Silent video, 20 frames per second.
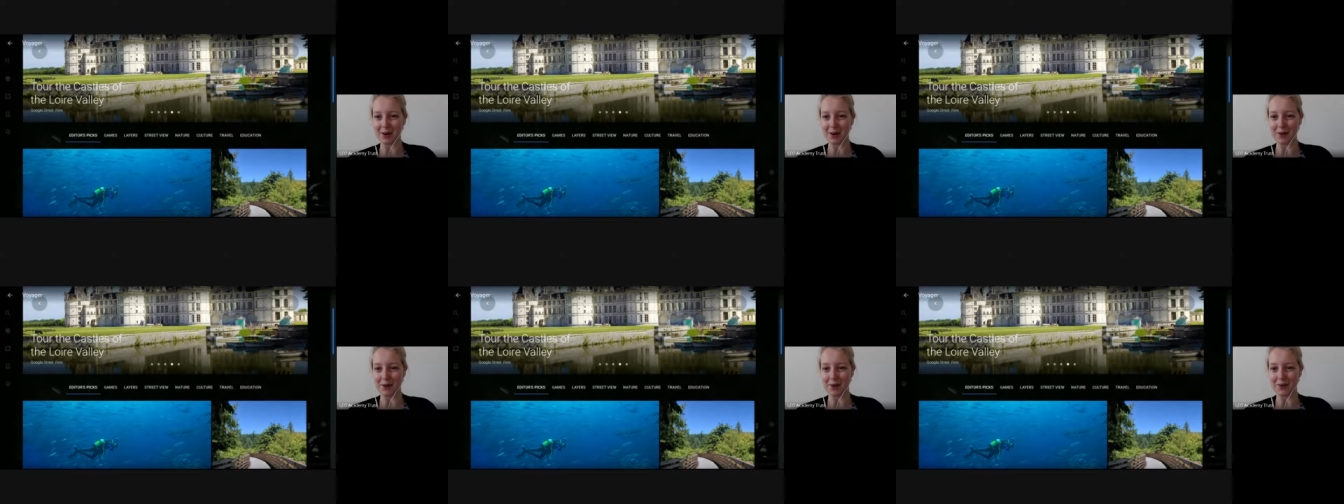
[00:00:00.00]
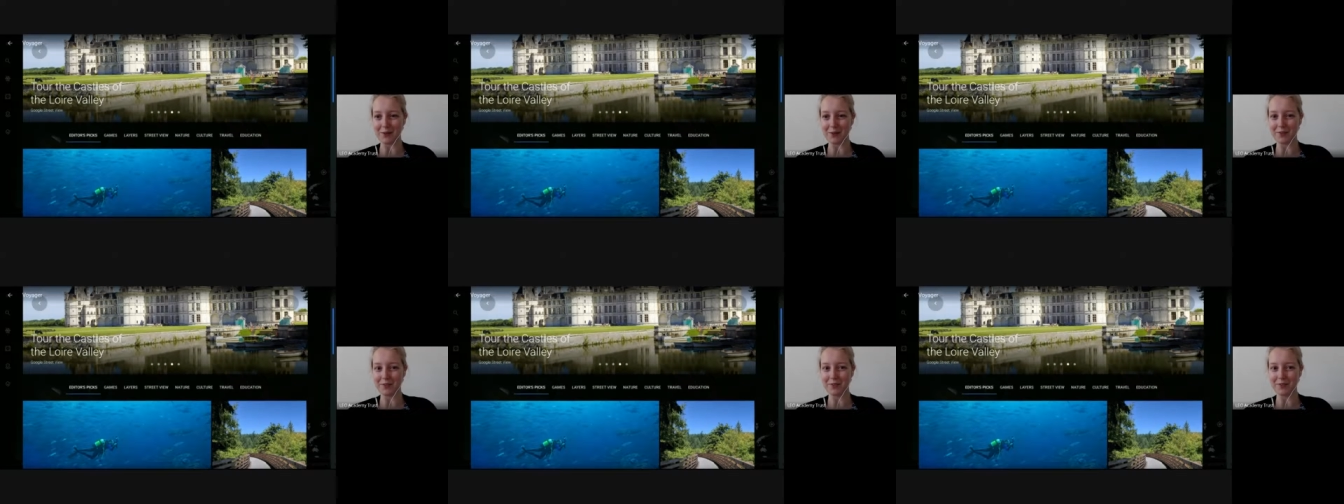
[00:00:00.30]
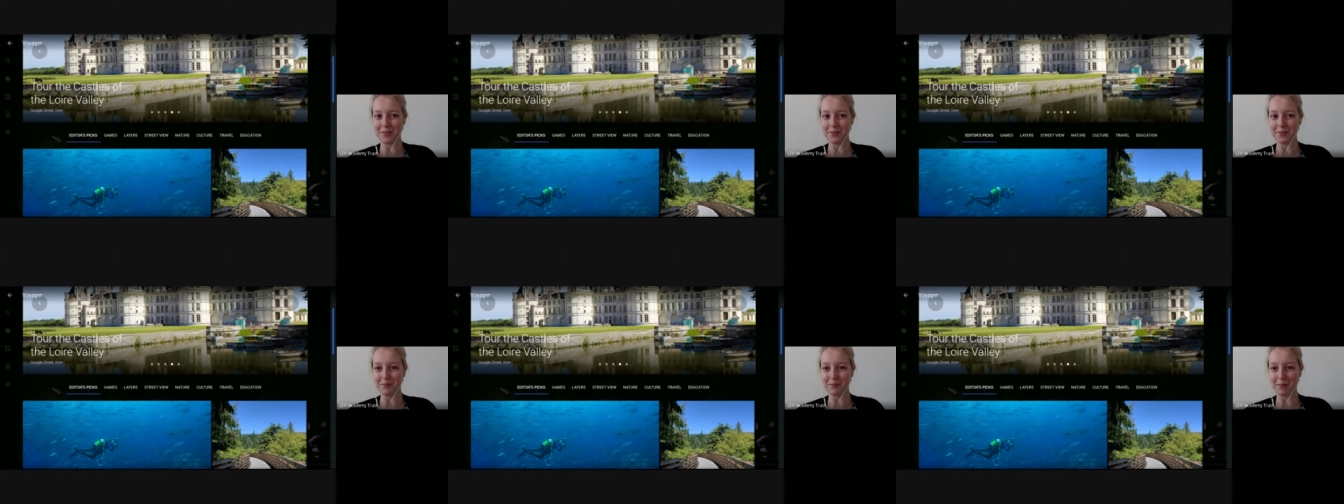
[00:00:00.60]
of
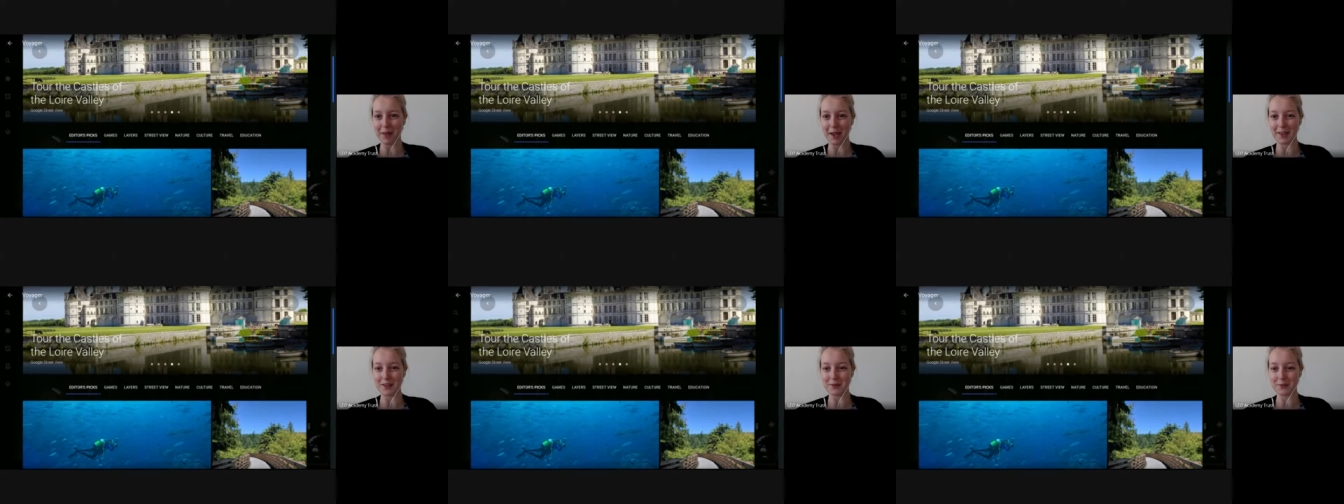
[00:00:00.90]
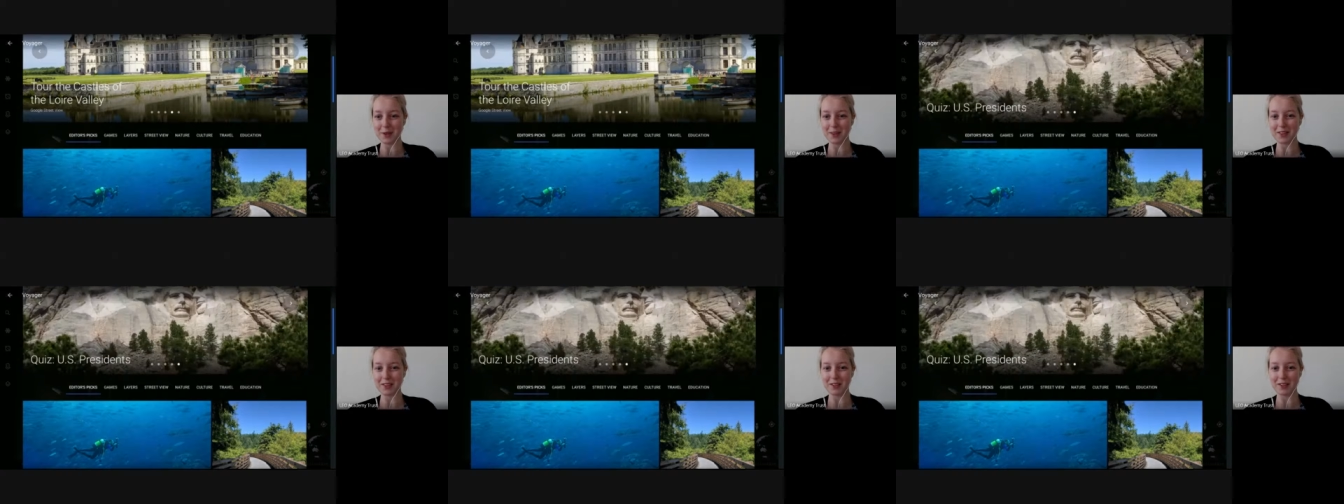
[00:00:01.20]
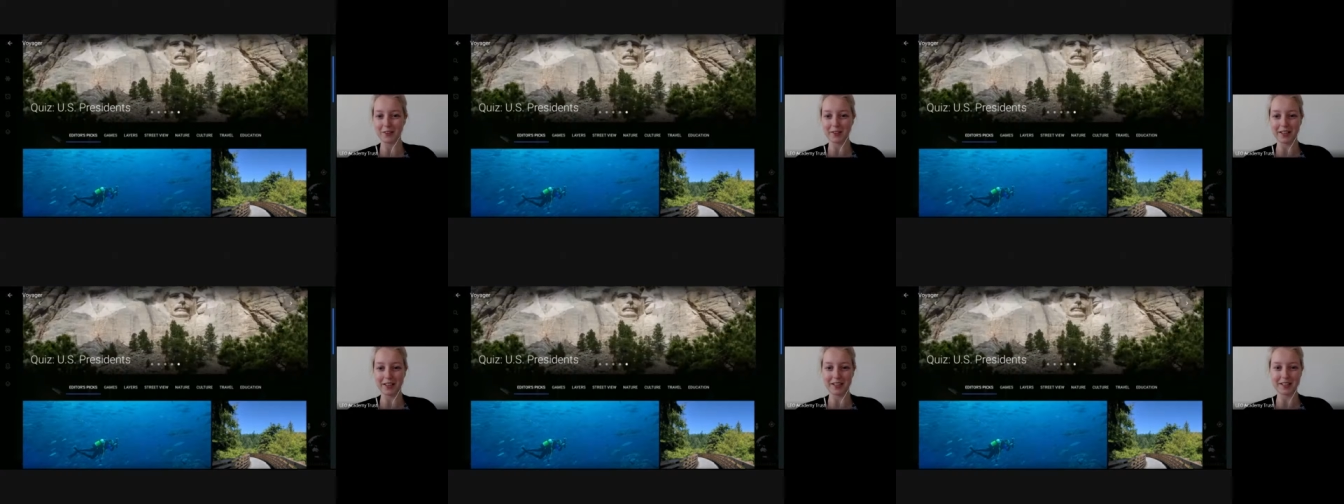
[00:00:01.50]
bandwidth
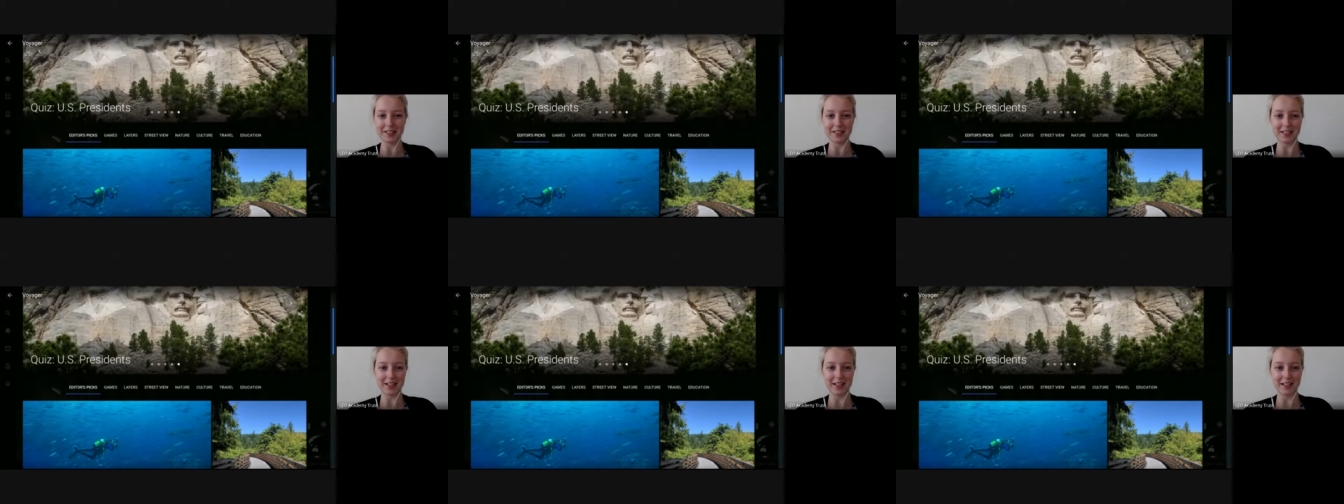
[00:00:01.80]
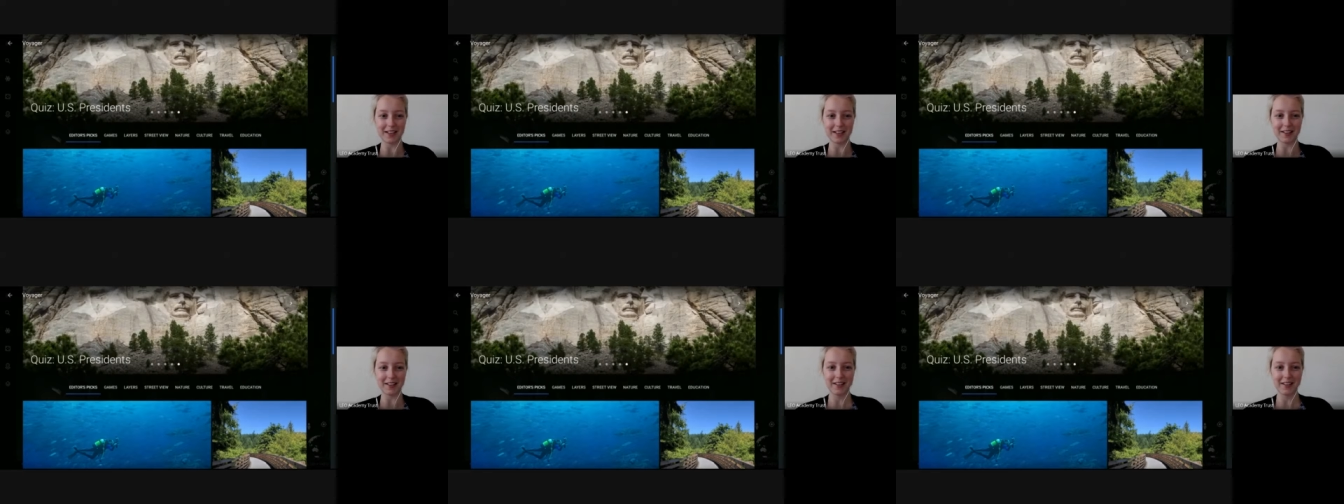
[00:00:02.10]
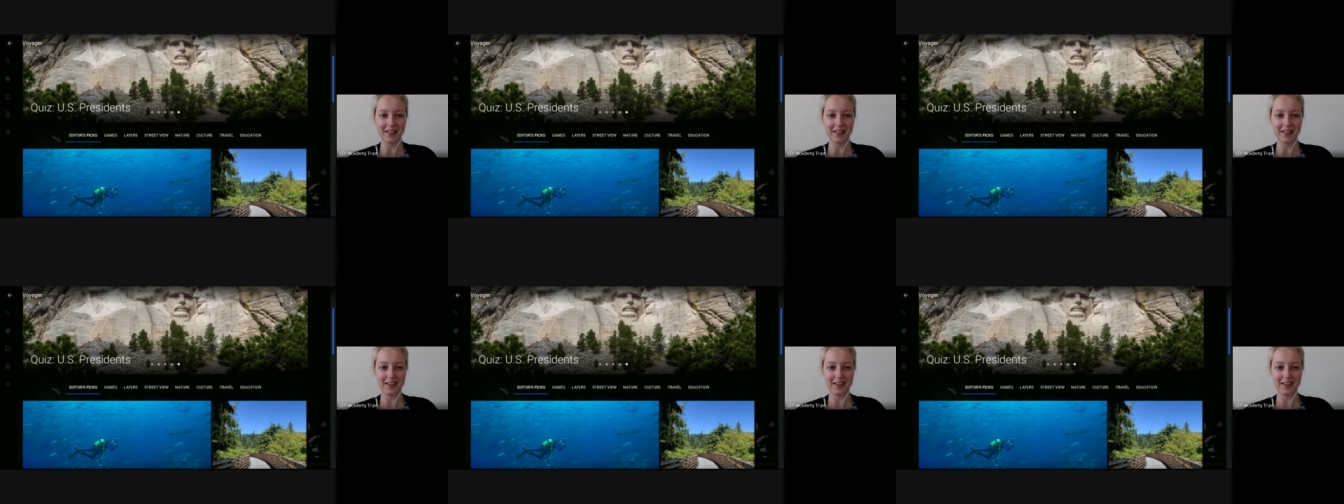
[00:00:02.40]
on the internet.